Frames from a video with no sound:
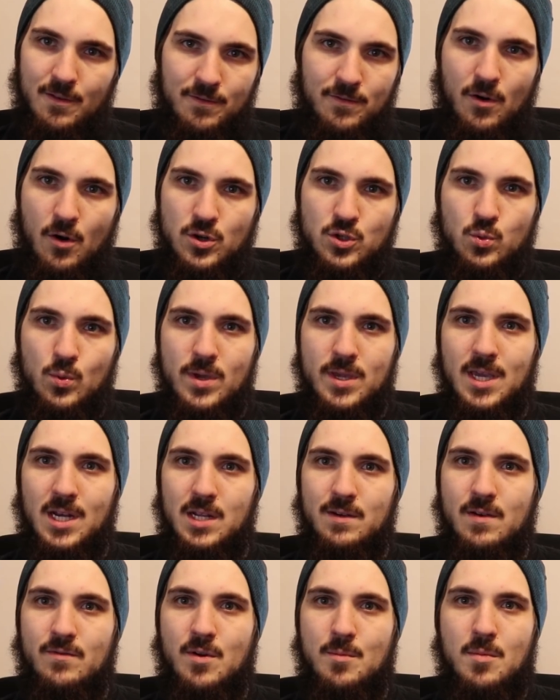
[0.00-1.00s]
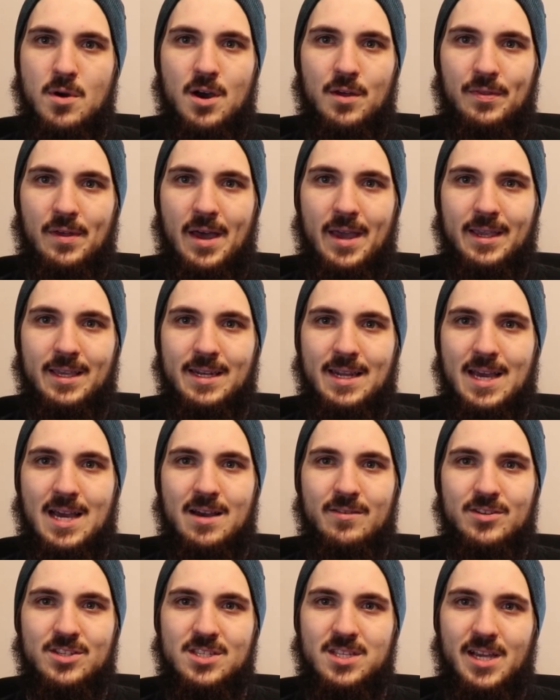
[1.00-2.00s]
the first weekend of every month, I can
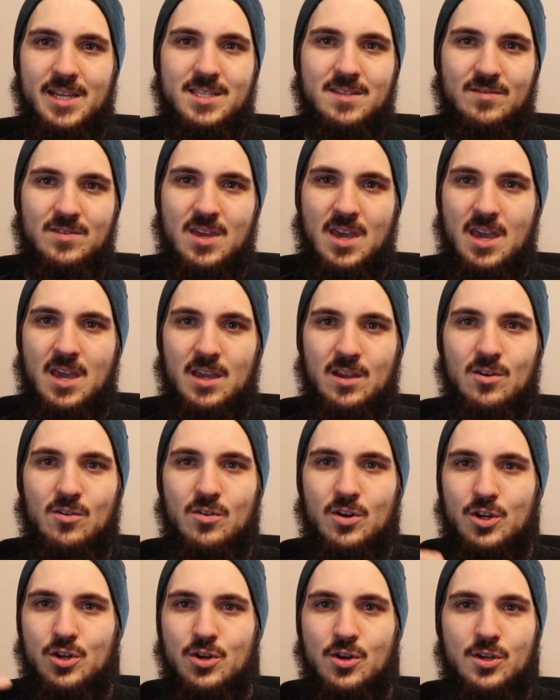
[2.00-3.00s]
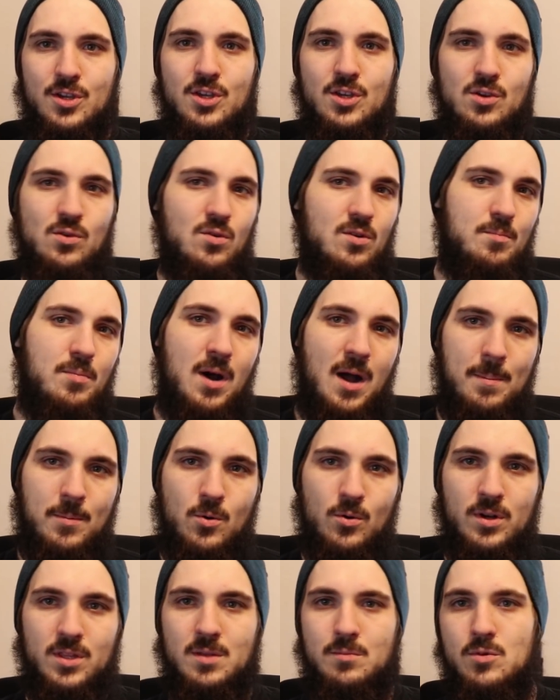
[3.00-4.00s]
have a slice of cake or a cookie or
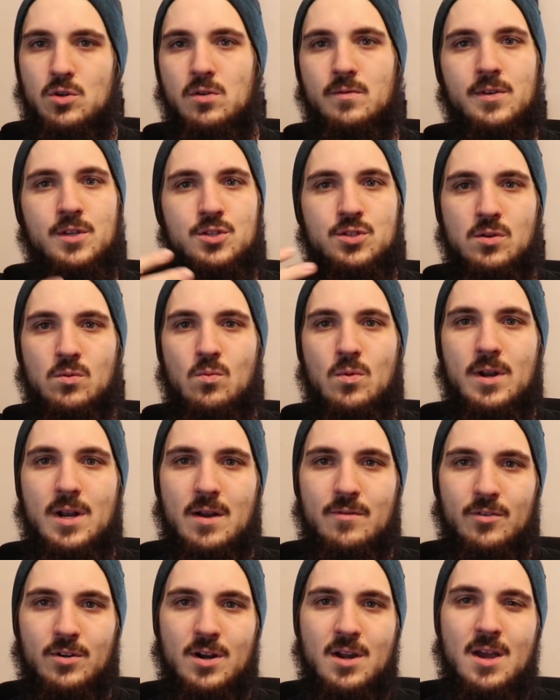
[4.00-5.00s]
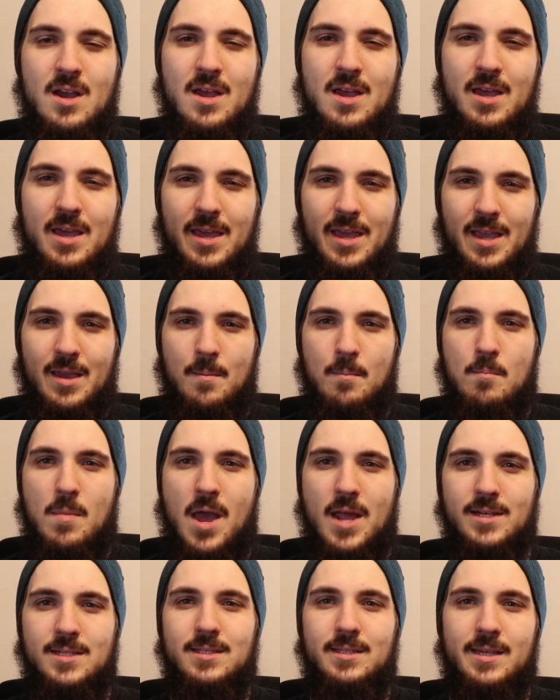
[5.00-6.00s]
popcorn at the movies or whatever, it
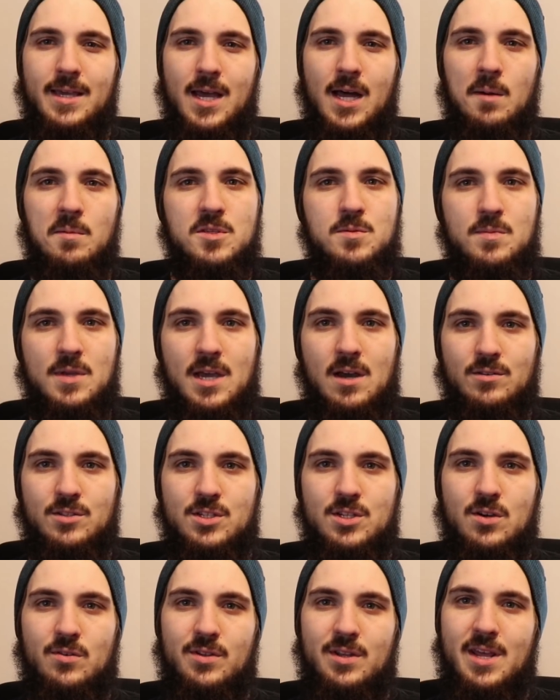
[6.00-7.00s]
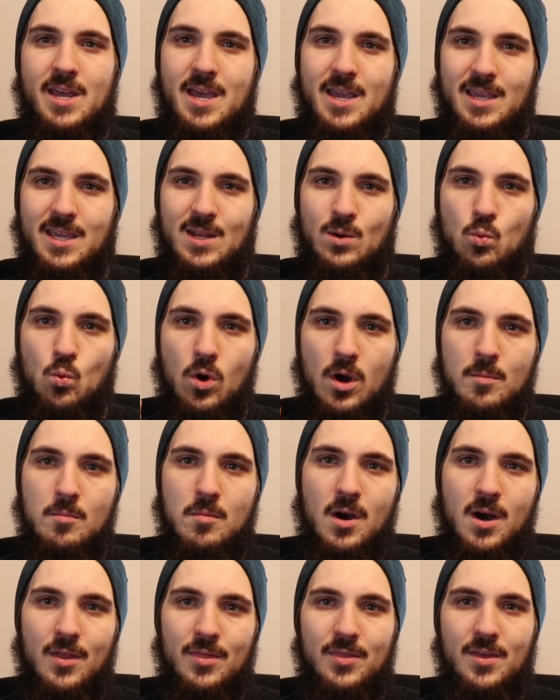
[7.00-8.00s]
mentally helps me out to know that, hey, in one
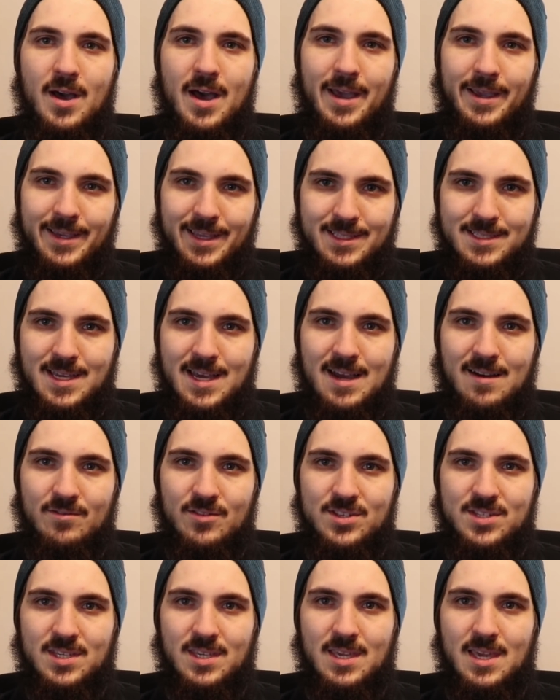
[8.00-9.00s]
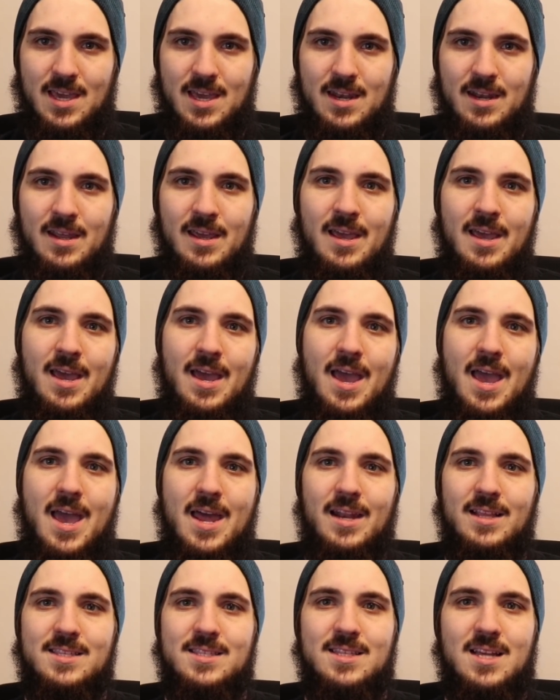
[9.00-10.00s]
month, I get to have this again.
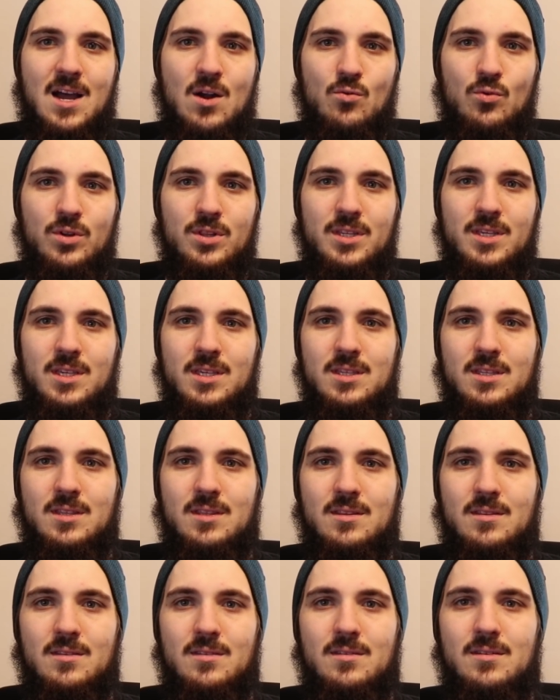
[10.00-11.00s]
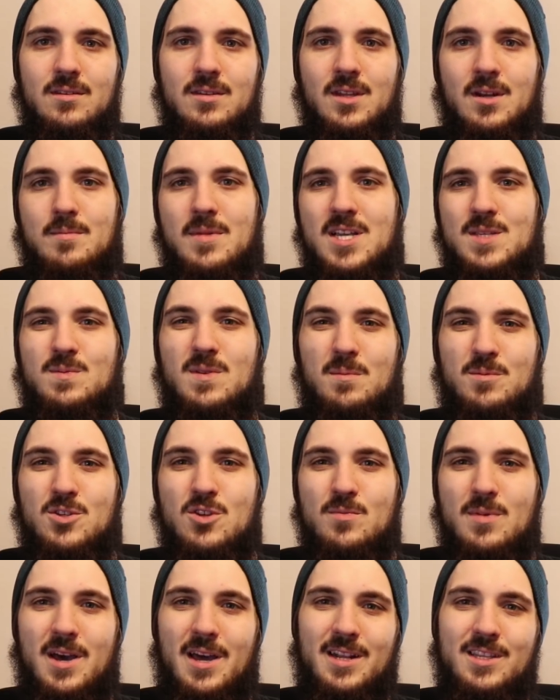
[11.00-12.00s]
And it's not really gonna mess me up
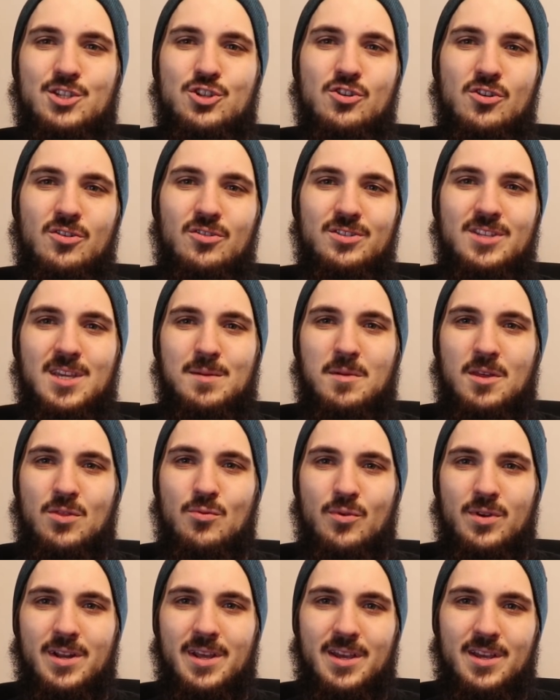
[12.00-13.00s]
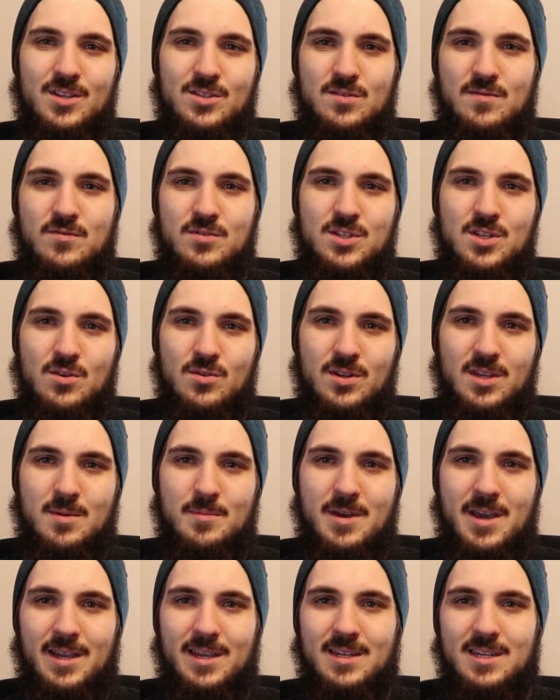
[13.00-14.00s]
too bad. Sure, it'll take me three days or so to
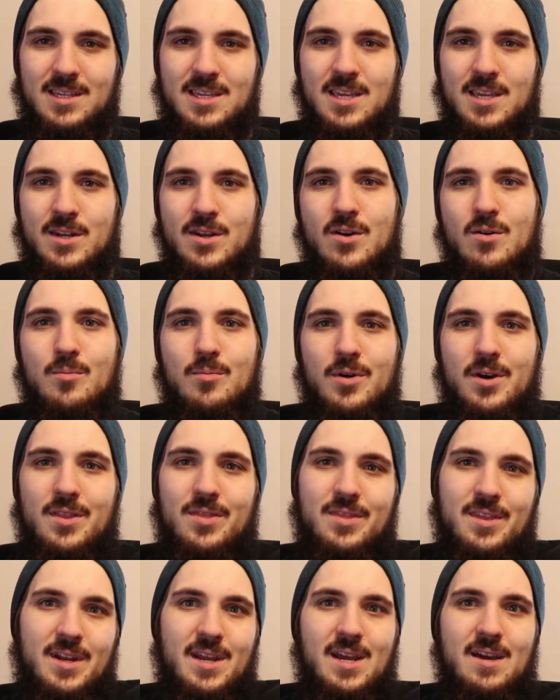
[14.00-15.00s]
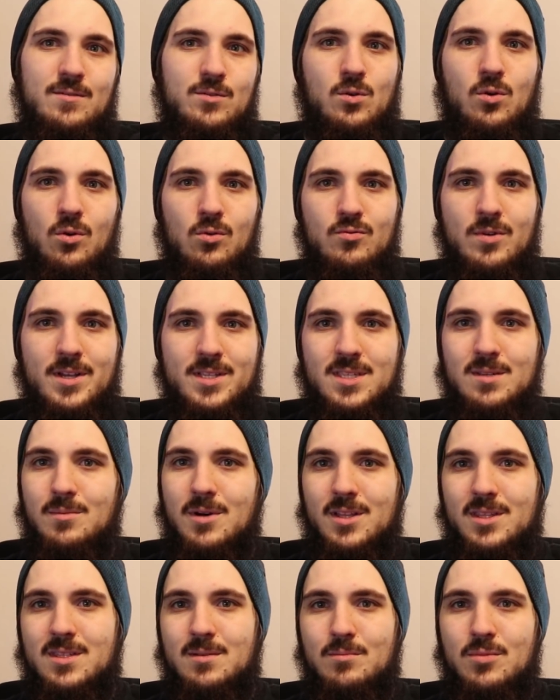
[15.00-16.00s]
get back into keto, but then I have the whole rest of
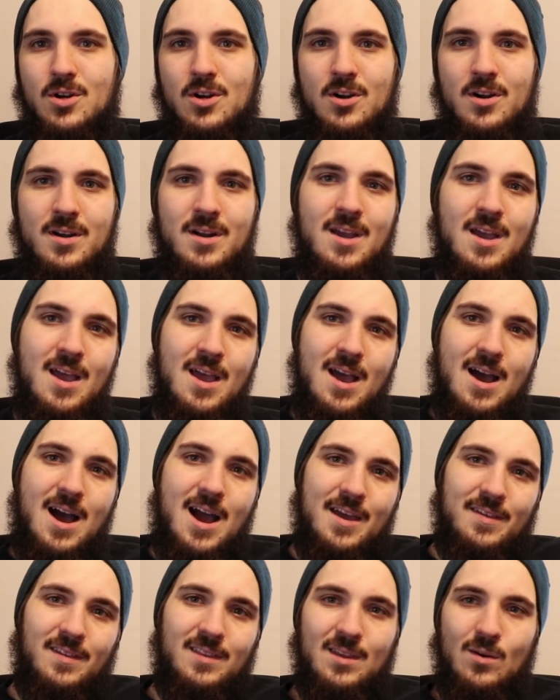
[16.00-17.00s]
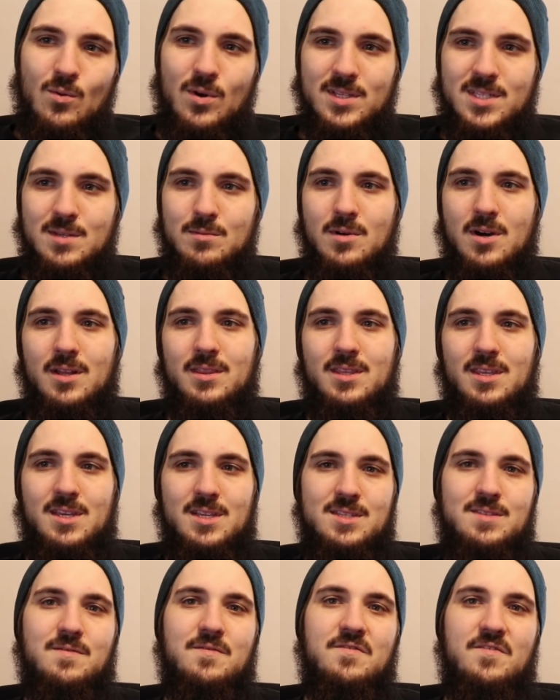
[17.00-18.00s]
the month to burn. I think that once a month
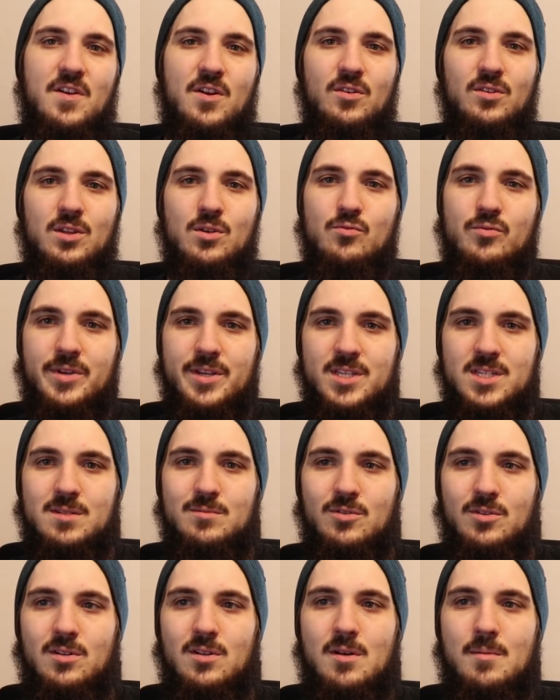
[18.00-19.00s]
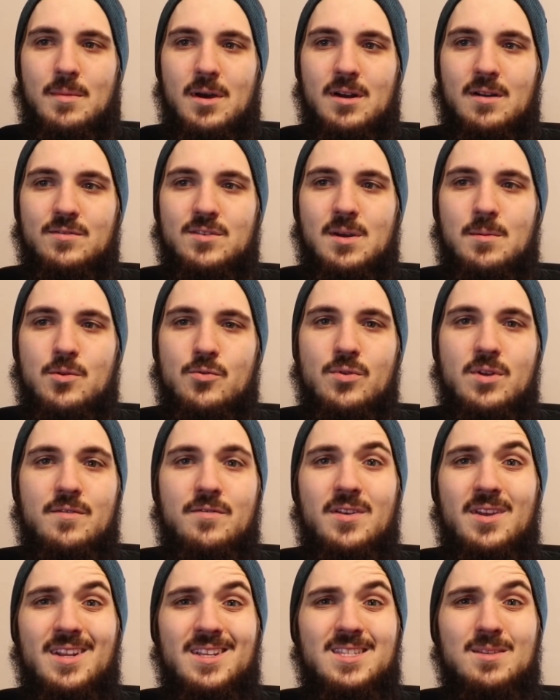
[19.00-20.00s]
is fairly reasonable amount of time to
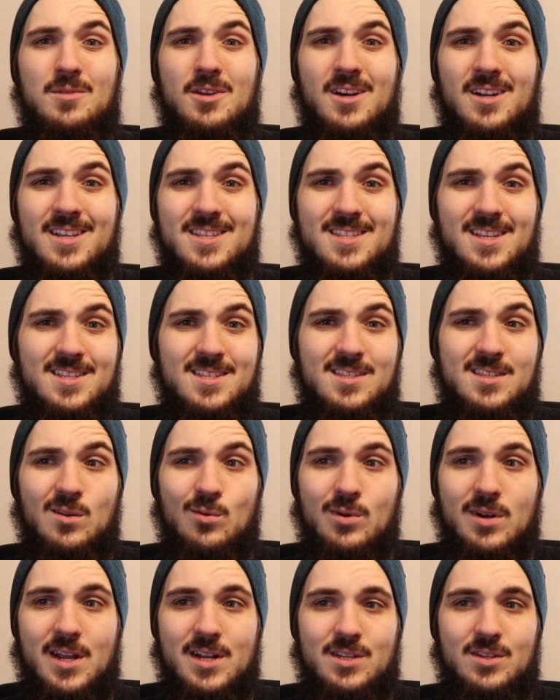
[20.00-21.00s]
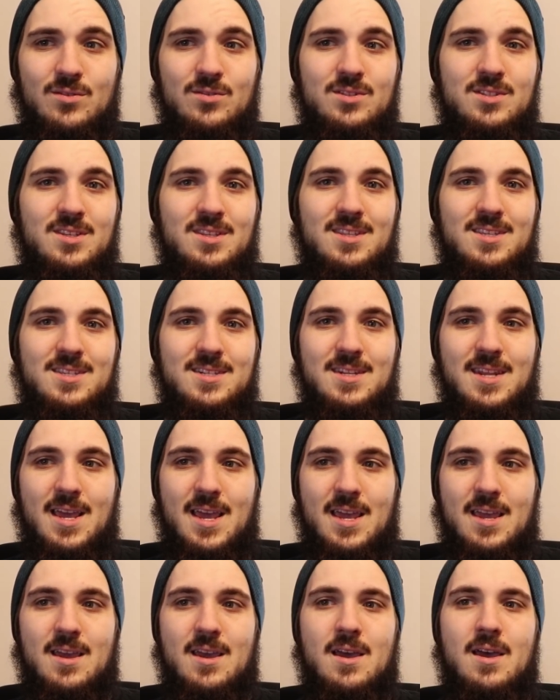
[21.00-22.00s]
refeed, and to be honest, that's still what I do to this
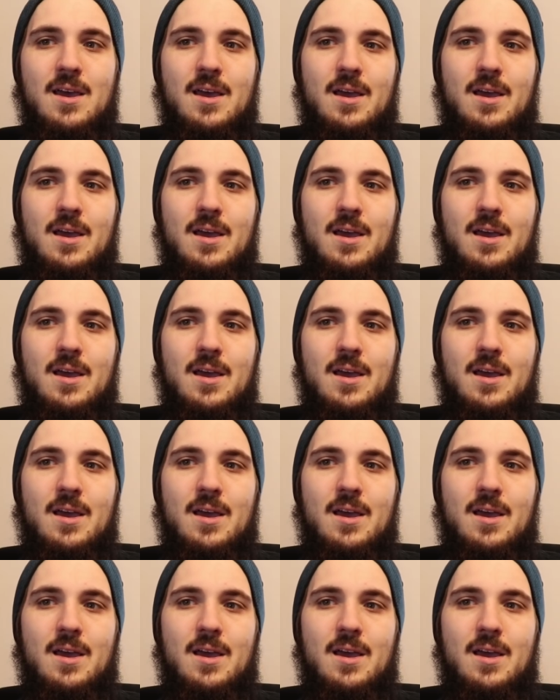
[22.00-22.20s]
day.